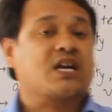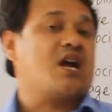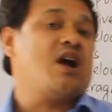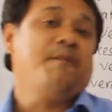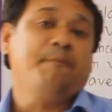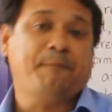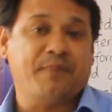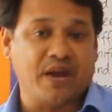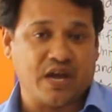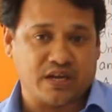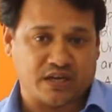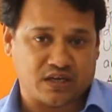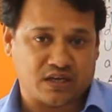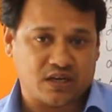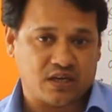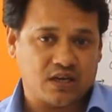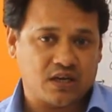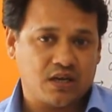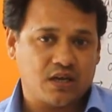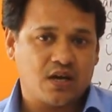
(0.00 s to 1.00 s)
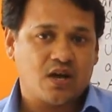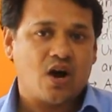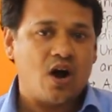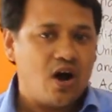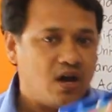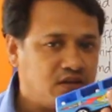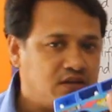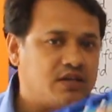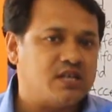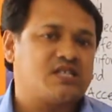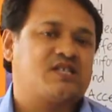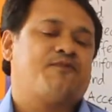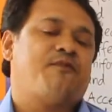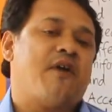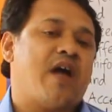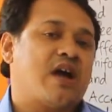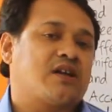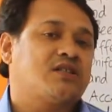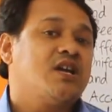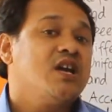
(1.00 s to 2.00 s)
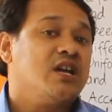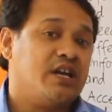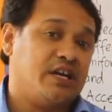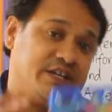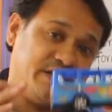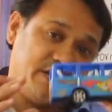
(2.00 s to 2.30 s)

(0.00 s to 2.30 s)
comparing, on this fact it